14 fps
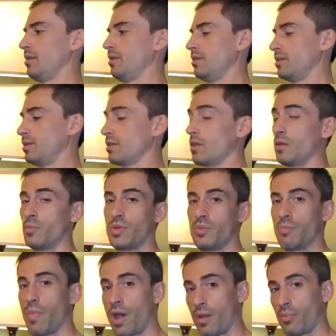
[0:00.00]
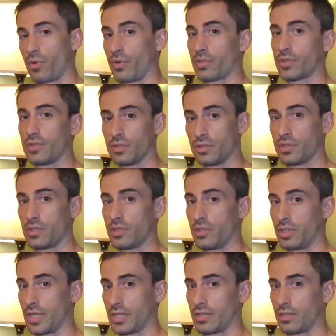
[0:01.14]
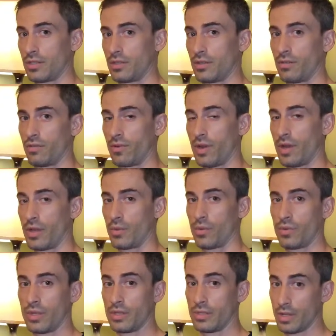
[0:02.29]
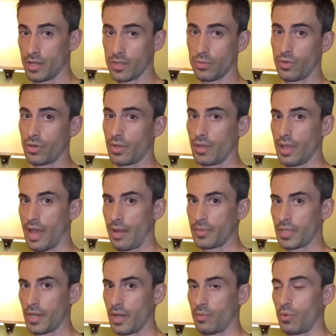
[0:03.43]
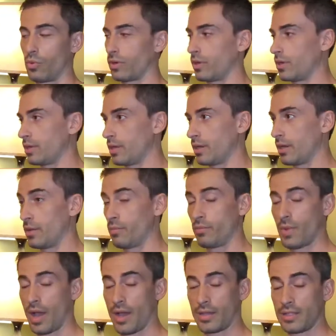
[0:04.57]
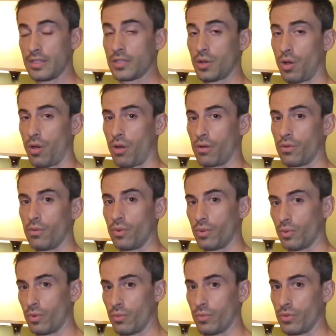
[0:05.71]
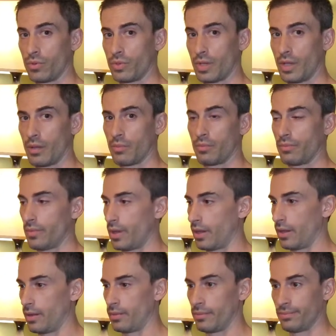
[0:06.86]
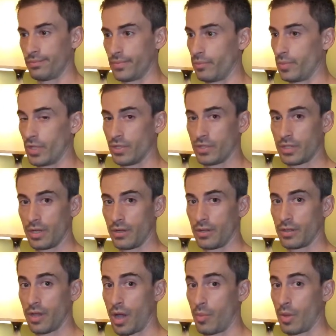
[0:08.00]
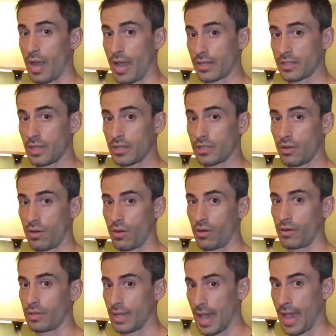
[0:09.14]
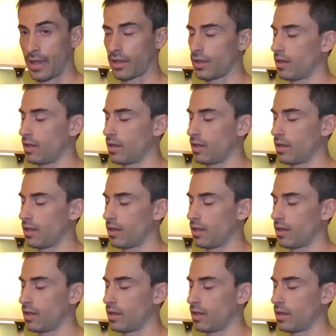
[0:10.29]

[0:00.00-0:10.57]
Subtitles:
this is going to be my personal suggestion for anyone that does bring a laptop. We're going to get a ID card when we're in boot camp, military common access card, CAC.